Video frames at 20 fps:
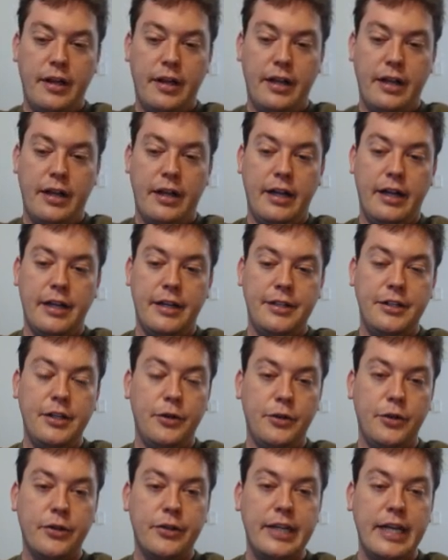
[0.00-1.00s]

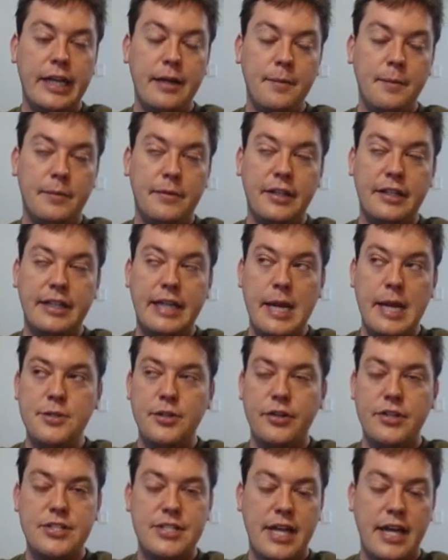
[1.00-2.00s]
The games
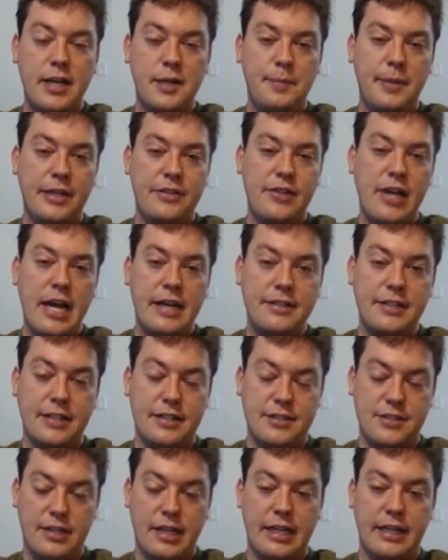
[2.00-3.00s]
are decided by
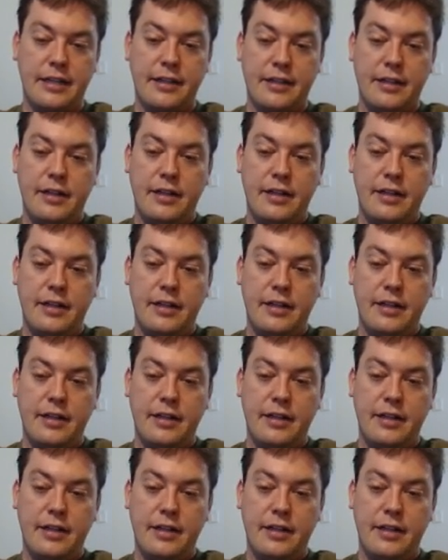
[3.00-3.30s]
tactics, like,